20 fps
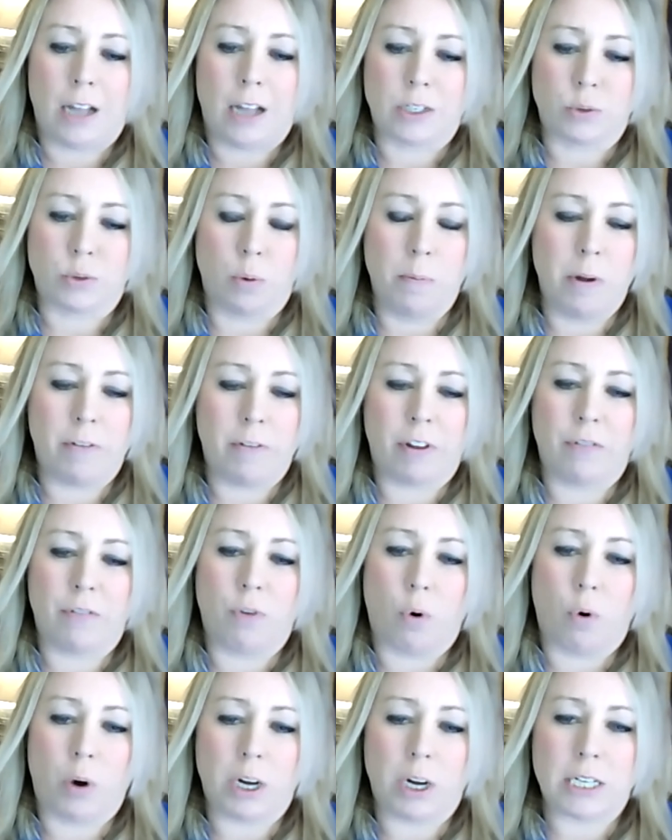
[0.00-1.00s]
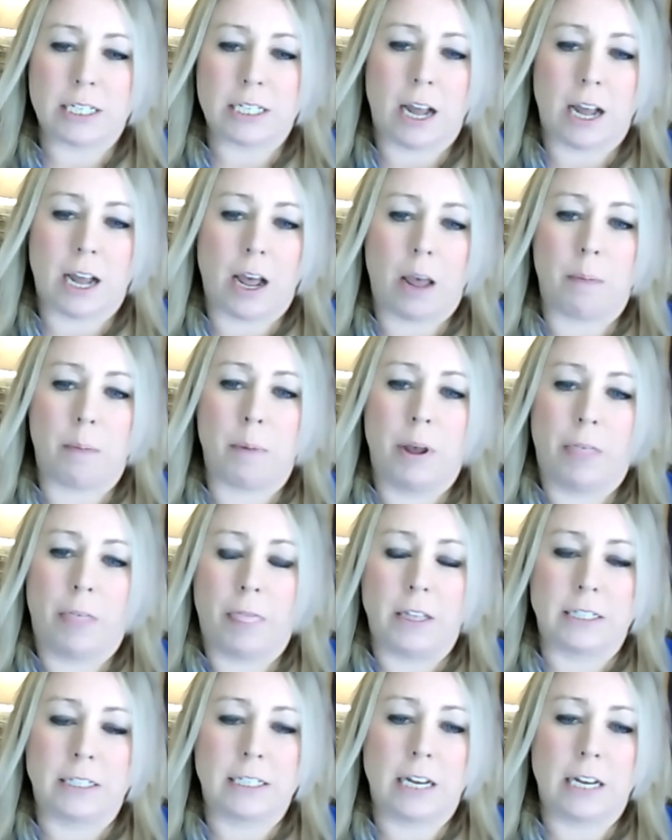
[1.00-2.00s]
we're moving forward in time,
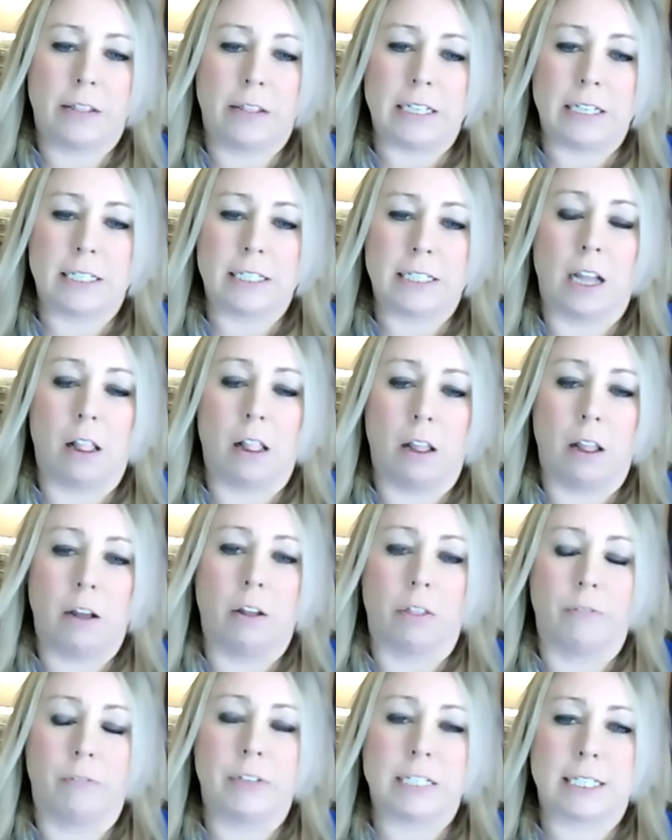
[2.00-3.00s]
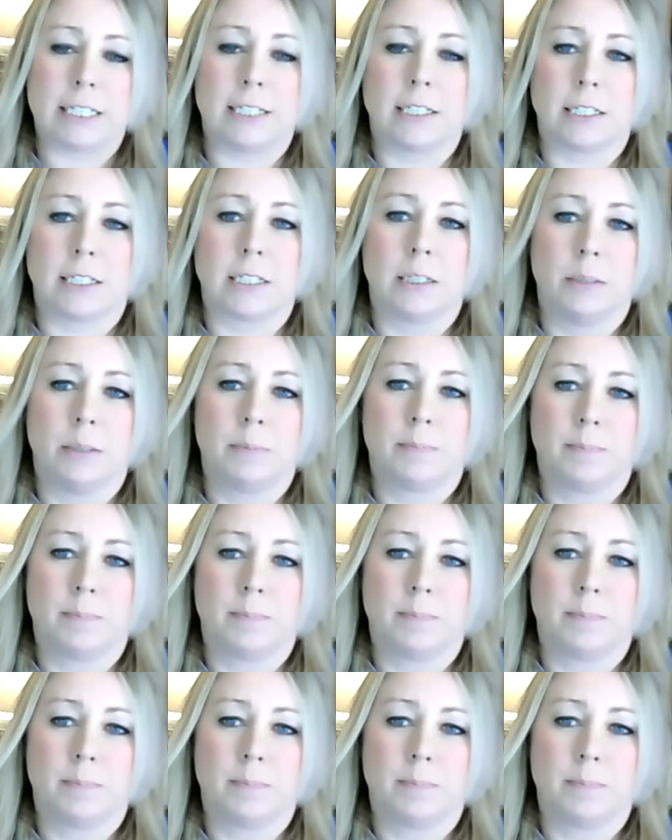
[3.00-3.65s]
these telehealth visits.